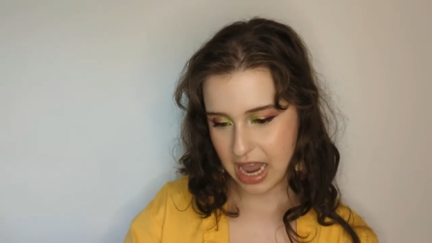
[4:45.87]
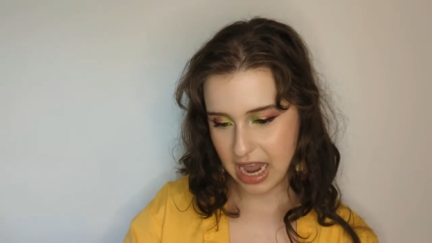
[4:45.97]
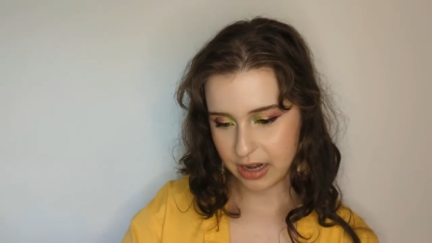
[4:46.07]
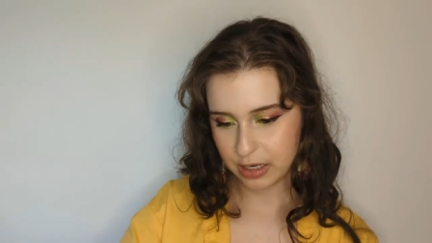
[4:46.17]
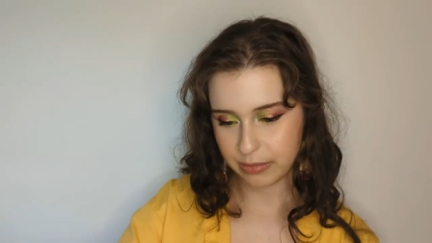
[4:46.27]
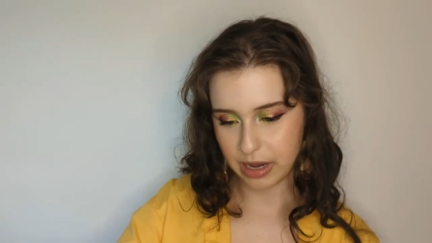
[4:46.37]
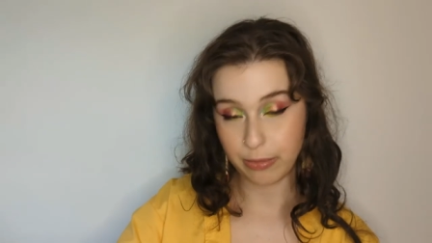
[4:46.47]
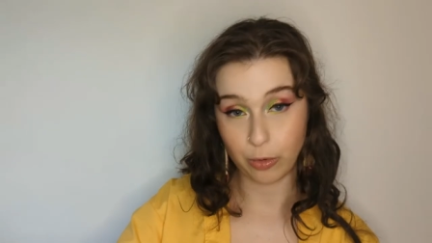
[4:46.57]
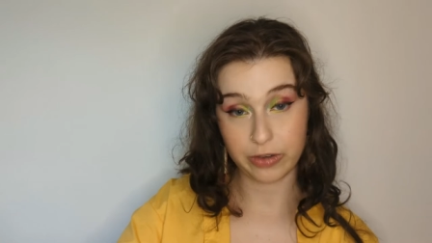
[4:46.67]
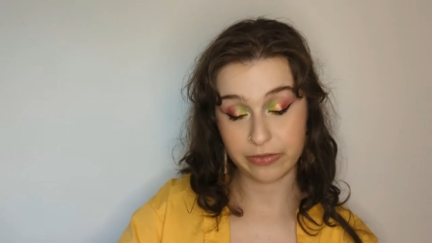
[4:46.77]
And my
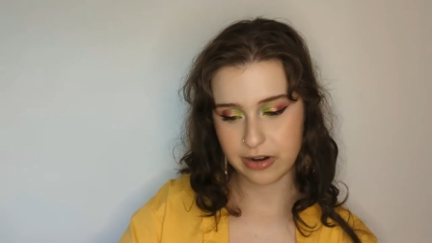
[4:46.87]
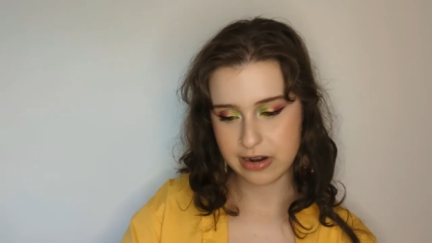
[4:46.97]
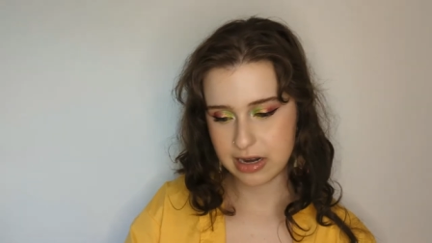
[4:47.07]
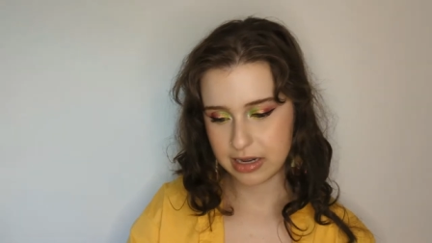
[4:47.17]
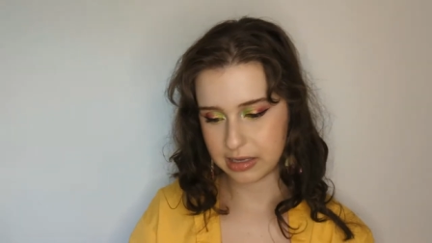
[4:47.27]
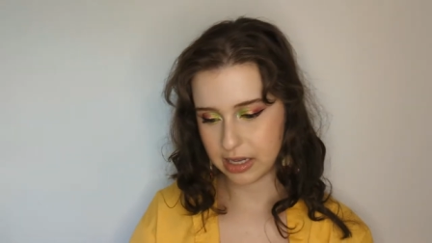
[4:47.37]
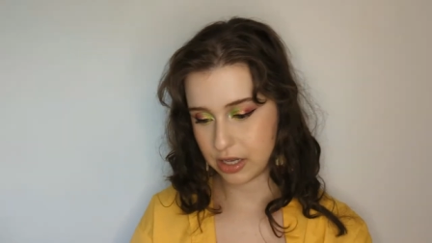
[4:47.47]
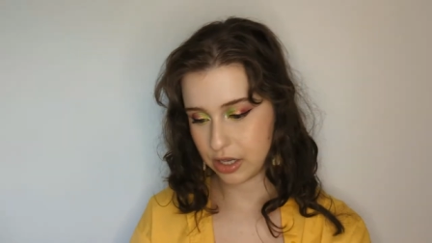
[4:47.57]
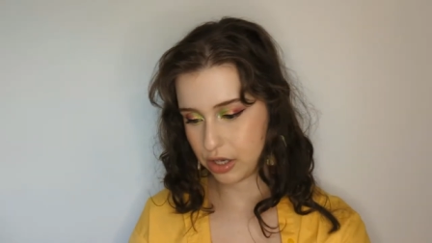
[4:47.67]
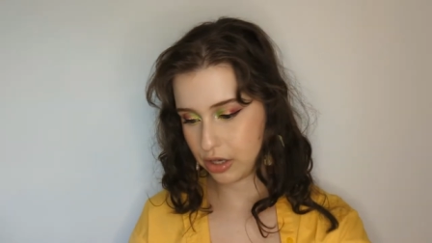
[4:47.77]
boyfriend is a
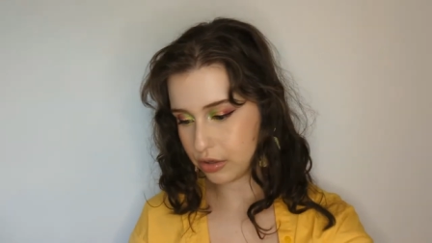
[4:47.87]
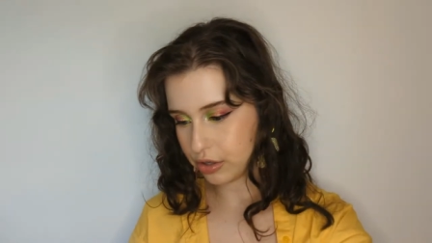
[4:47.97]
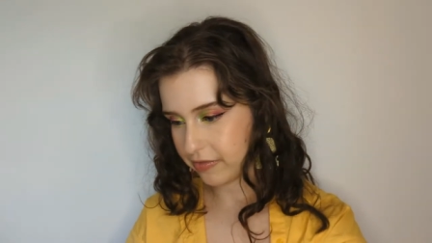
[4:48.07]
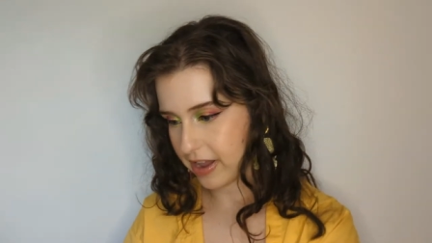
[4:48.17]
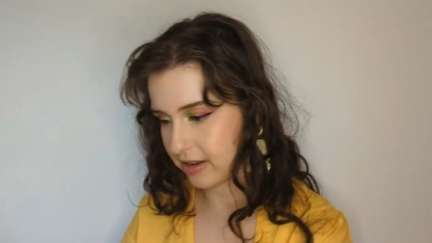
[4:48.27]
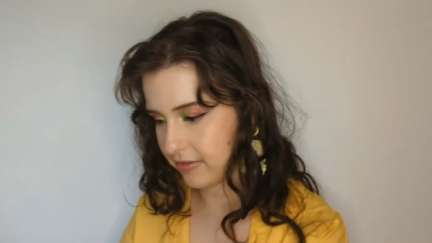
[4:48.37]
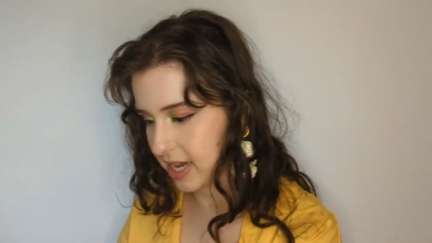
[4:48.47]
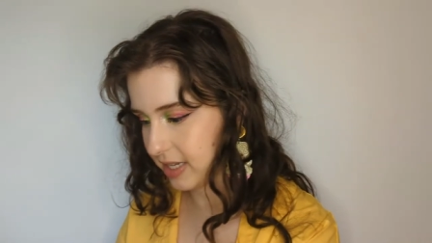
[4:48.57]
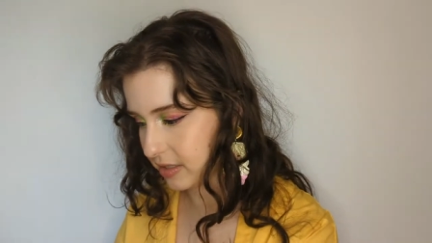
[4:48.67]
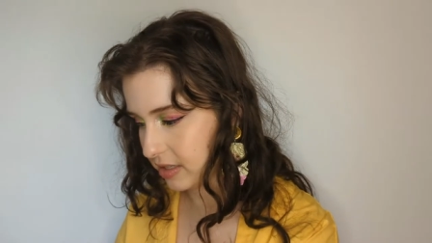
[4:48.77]
huge fan of
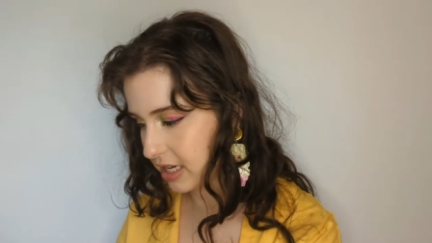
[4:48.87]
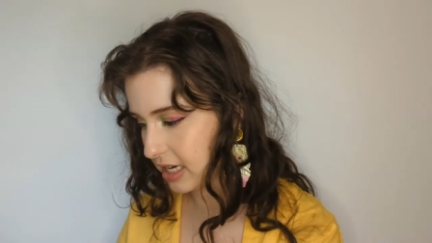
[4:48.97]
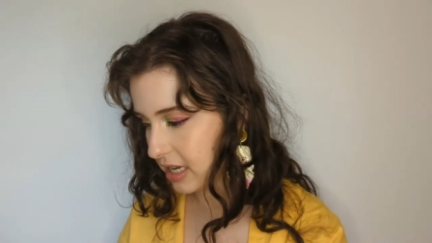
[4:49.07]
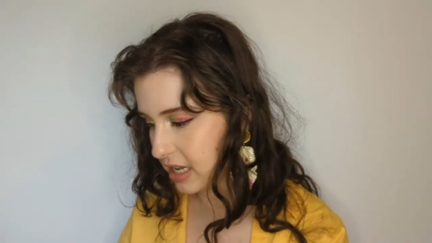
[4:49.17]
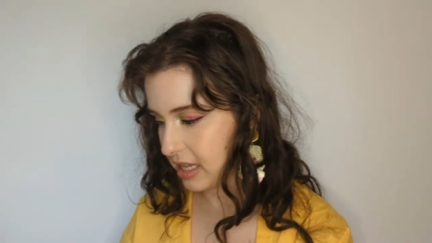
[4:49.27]
hazelnut.